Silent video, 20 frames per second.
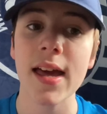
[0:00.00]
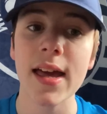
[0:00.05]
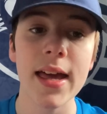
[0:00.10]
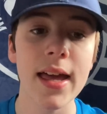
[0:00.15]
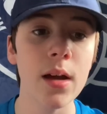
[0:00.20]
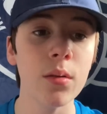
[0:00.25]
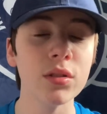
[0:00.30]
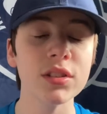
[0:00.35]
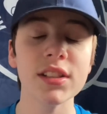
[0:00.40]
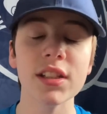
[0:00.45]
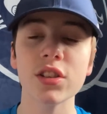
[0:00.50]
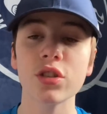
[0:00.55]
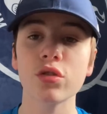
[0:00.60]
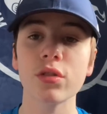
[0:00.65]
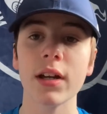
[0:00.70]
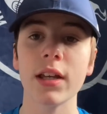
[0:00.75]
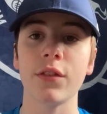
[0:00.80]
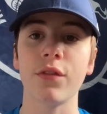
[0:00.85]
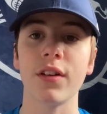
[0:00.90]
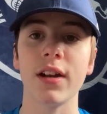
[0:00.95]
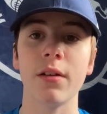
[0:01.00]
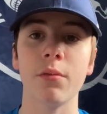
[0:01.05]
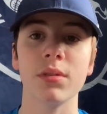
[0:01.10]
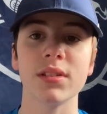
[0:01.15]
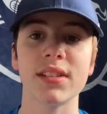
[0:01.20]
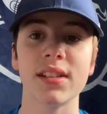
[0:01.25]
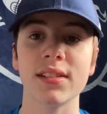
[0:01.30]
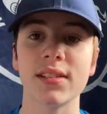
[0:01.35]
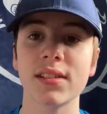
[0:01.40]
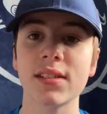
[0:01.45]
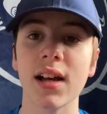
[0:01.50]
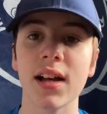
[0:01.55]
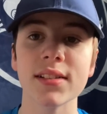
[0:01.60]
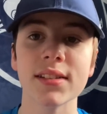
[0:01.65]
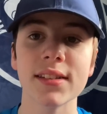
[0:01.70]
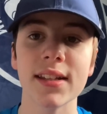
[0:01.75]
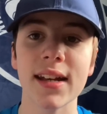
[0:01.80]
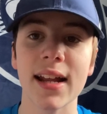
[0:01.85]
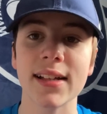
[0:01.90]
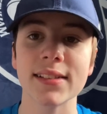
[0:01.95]
It was disgraceful. It was
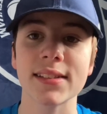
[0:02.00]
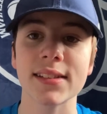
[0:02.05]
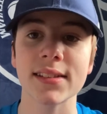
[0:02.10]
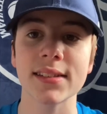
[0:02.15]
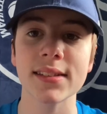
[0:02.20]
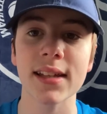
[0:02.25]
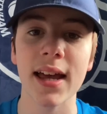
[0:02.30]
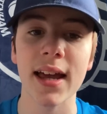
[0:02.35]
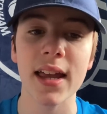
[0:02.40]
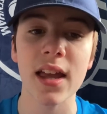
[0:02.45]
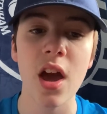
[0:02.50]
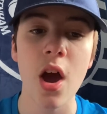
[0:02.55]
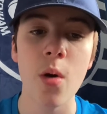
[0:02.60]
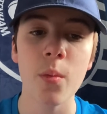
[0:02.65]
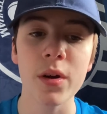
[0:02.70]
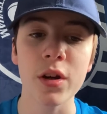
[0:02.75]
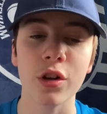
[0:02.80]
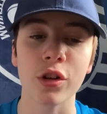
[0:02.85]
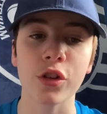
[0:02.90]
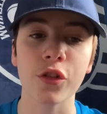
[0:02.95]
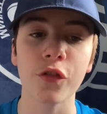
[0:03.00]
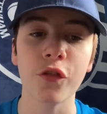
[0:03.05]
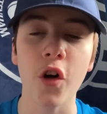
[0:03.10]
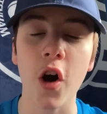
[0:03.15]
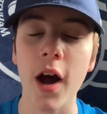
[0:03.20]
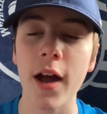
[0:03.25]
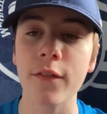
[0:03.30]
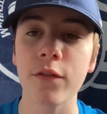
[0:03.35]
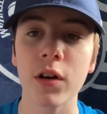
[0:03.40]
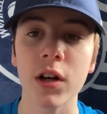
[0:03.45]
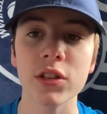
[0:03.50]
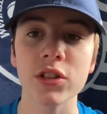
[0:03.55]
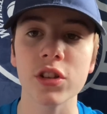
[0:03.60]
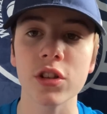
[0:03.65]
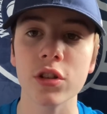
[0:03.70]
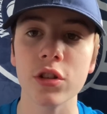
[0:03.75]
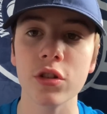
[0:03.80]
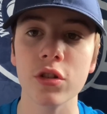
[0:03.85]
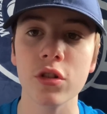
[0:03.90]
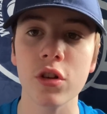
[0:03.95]
disgusting, as I say. We lost 5-1 to
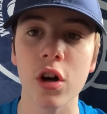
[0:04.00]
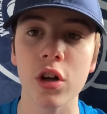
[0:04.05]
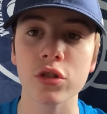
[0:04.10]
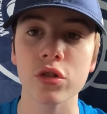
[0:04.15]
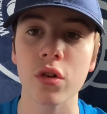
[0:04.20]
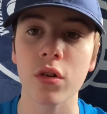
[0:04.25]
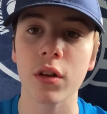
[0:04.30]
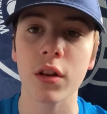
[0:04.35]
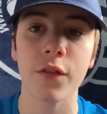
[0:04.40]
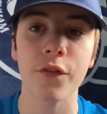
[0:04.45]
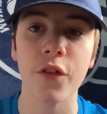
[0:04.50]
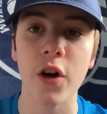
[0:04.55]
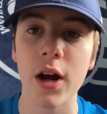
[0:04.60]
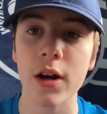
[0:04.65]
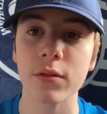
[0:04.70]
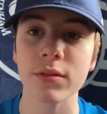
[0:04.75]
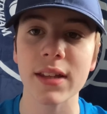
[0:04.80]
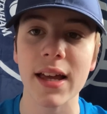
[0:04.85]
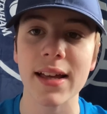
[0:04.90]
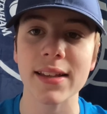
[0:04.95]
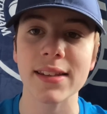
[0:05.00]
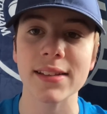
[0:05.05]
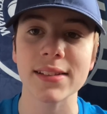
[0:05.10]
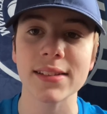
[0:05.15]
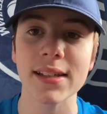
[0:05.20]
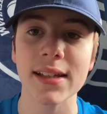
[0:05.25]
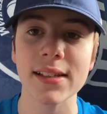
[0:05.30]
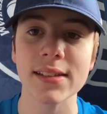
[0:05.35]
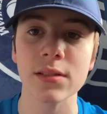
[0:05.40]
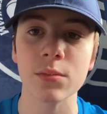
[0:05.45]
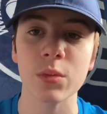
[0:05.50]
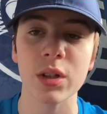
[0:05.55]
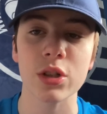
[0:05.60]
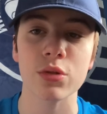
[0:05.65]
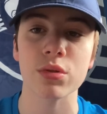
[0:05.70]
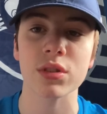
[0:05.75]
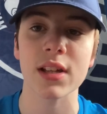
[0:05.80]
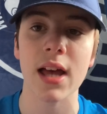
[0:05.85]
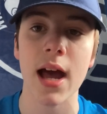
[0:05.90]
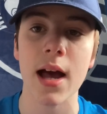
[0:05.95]
Newcastle on the final day of the season, which
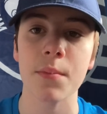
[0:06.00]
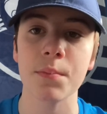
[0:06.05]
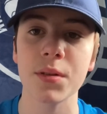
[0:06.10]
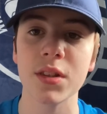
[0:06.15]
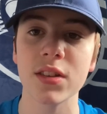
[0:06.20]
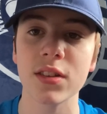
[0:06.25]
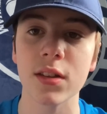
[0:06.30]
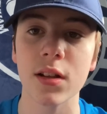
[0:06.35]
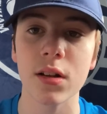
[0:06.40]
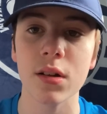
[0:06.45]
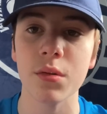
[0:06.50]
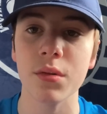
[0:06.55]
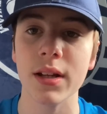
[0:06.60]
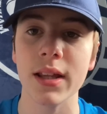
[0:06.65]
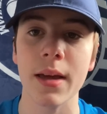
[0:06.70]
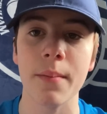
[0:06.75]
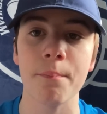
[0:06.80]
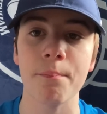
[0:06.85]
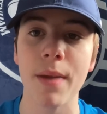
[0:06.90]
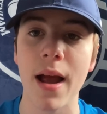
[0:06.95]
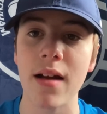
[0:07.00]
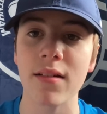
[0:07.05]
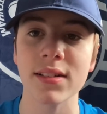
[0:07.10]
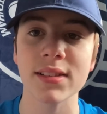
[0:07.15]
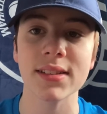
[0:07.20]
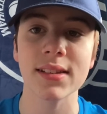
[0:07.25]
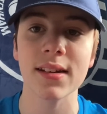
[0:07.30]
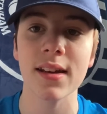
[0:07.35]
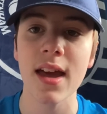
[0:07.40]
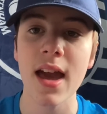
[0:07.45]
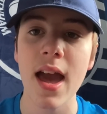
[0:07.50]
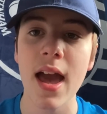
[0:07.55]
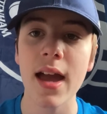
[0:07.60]
was absolutely embarrassing.